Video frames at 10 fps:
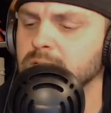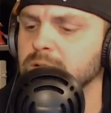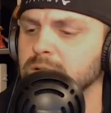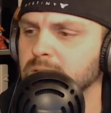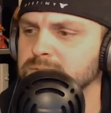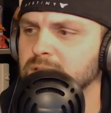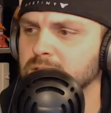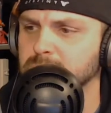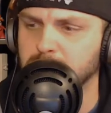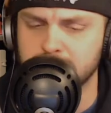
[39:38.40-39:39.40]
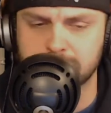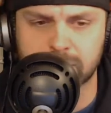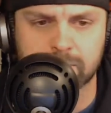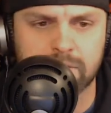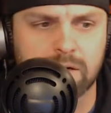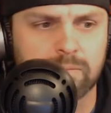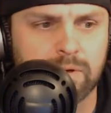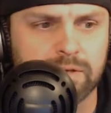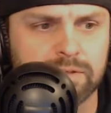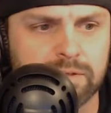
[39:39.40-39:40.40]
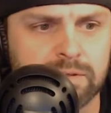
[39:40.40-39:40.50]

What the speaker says: No, I'm talking Punisher.